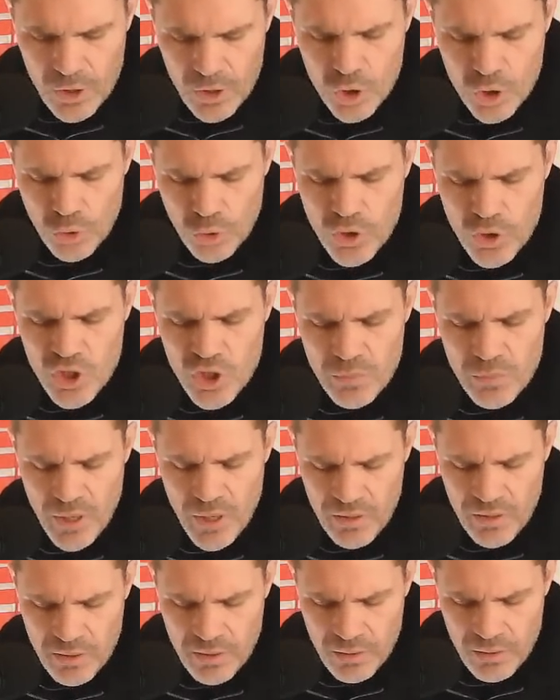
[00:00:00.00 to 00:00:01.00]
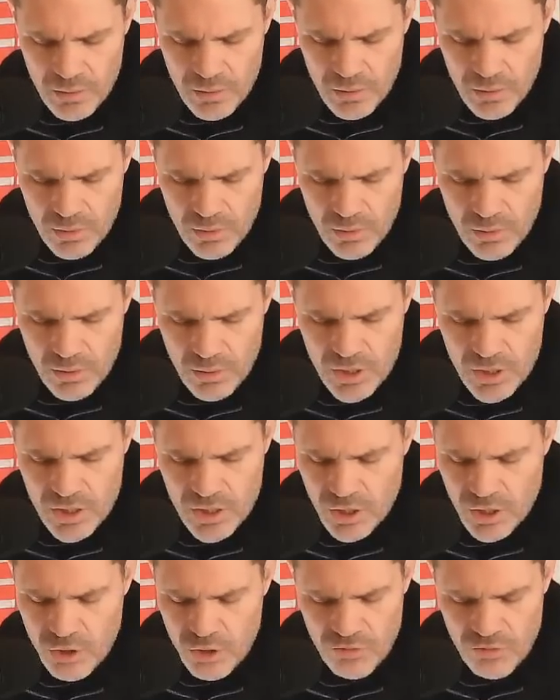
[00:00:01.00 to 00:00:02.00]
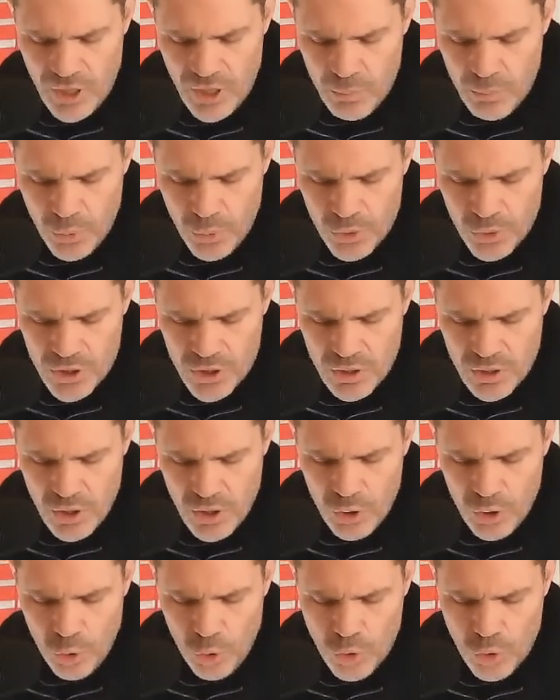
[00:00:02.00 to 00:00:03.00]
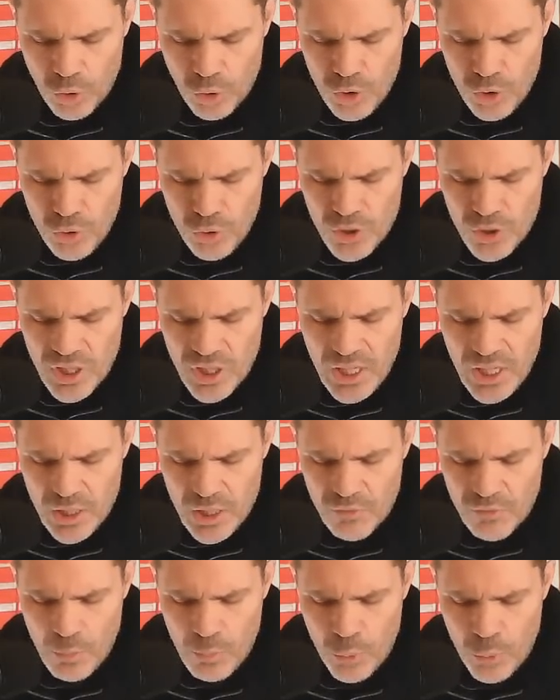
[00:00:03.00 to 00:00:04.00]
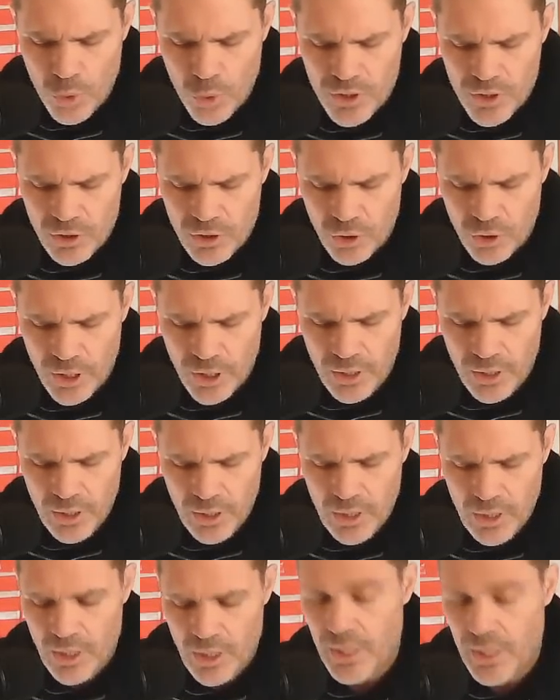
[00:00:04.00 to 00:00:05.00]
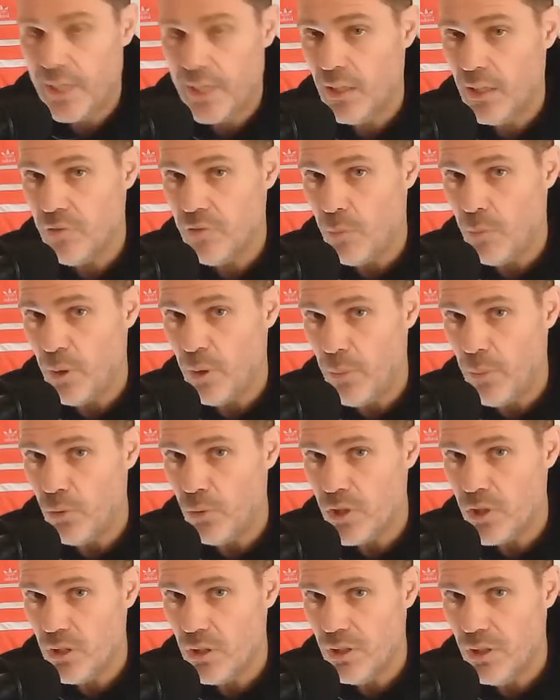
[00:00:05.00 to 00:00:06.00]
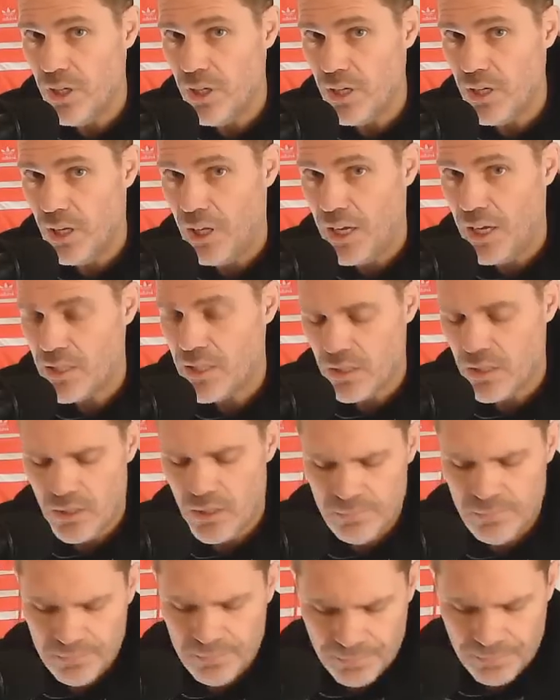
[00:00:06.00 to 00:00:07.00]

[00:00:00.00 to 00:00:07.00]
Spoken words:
John Smith, this is a great post. Local news here reported on it, and I live up a mountain in Alaska.